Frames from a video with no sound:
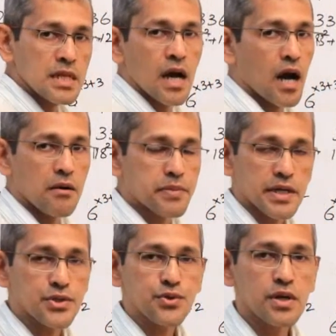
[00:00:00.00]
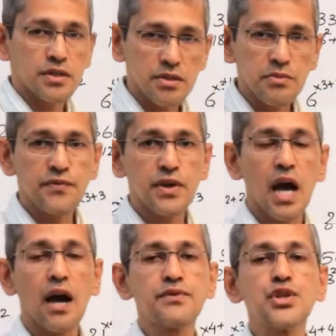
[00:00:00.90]
I'm pretty sure some of you
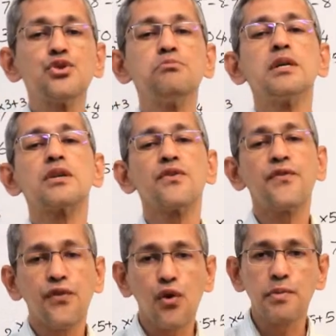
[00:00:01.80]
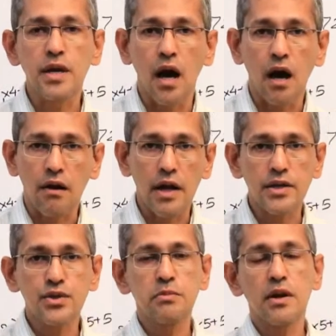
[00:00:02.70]
have numerophobia, all right?
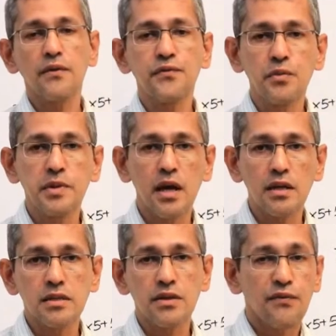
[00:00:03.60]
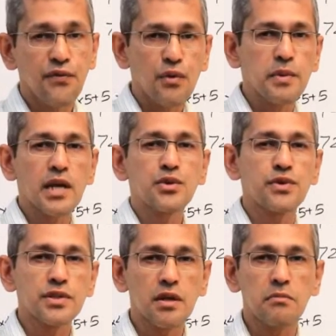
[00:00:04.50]
Numerophobia is a phobia
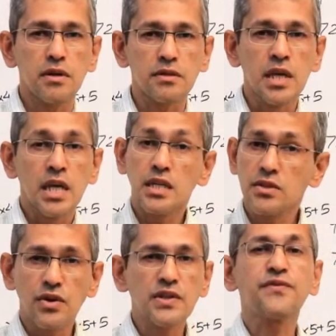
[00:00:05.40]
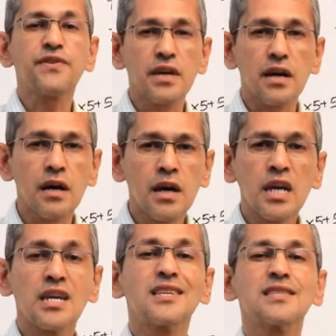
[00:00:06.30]
towards numbers. It is not a fear,
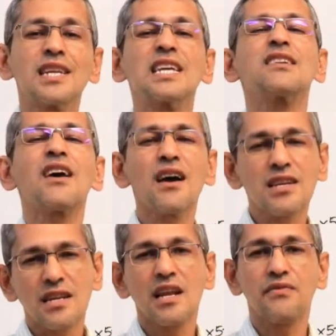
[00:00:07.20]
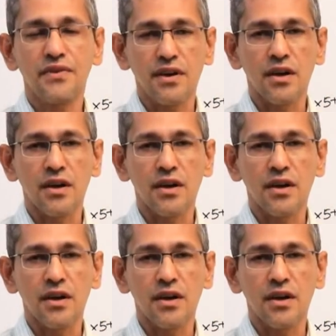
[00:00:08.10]
it is an irrational fear.